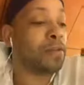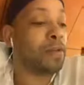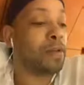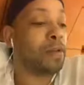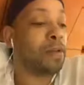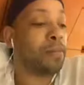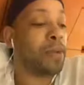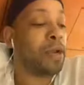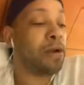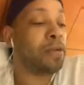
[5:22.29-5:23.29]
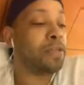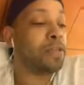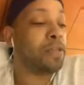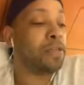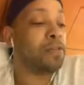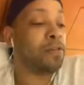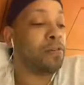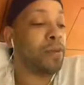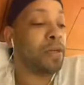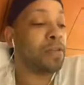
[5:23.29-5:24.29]
um, heritage or a
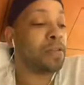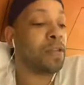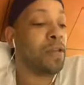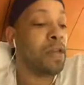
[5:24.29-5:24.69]
mixed